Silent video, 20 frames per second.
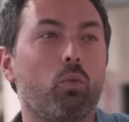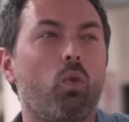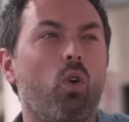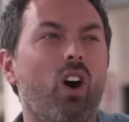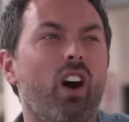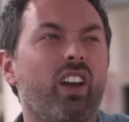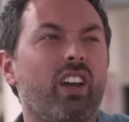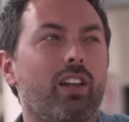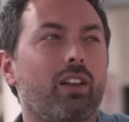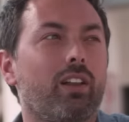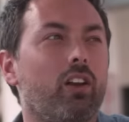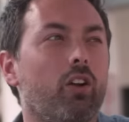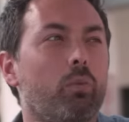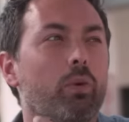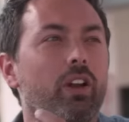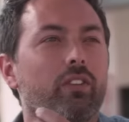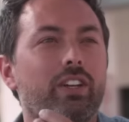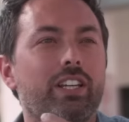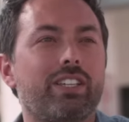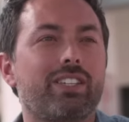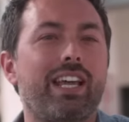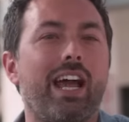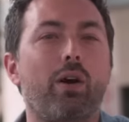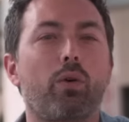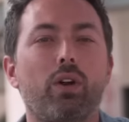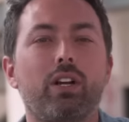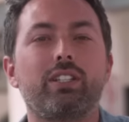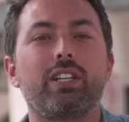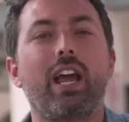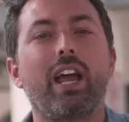want a little bit of a
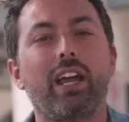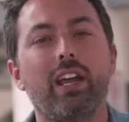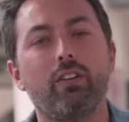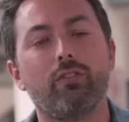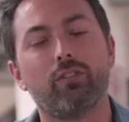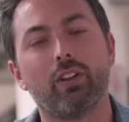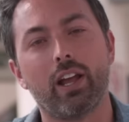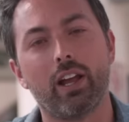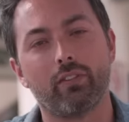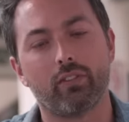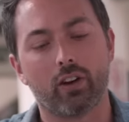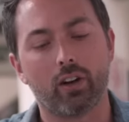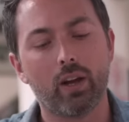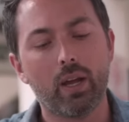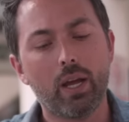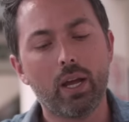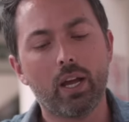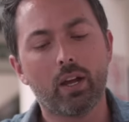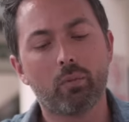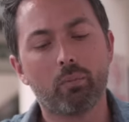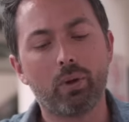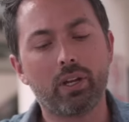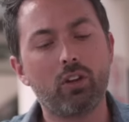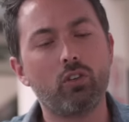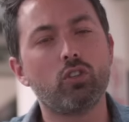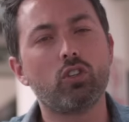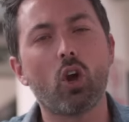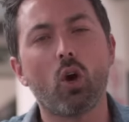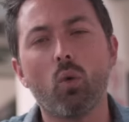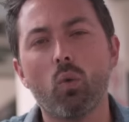sour, tangy flavor, but
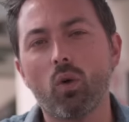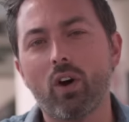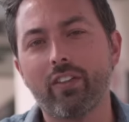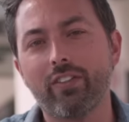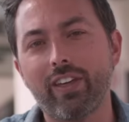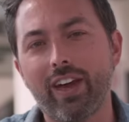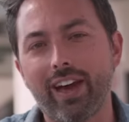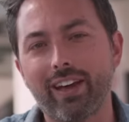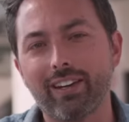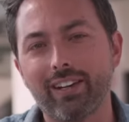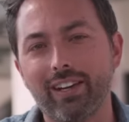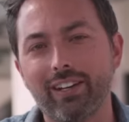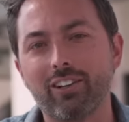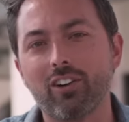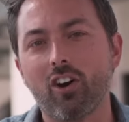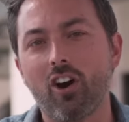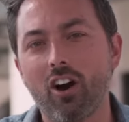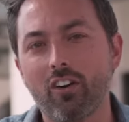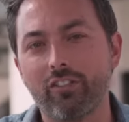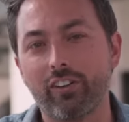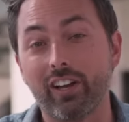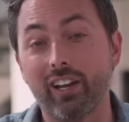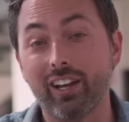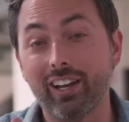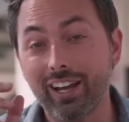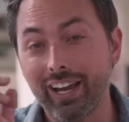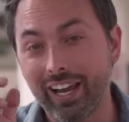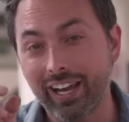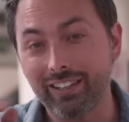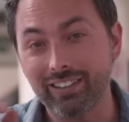you don't want that in coffee,
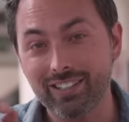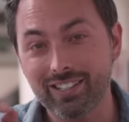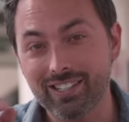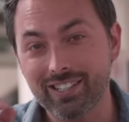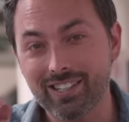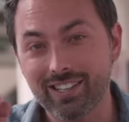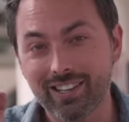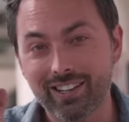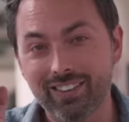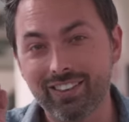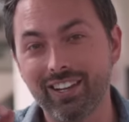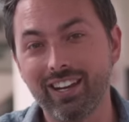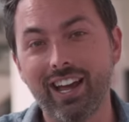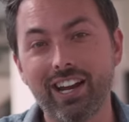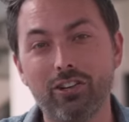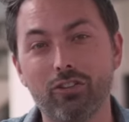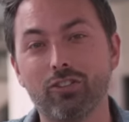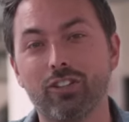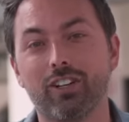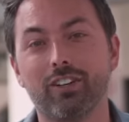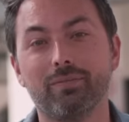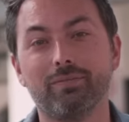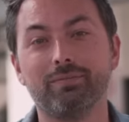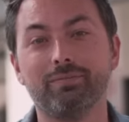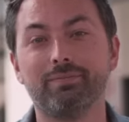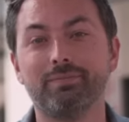hence the nitrogen.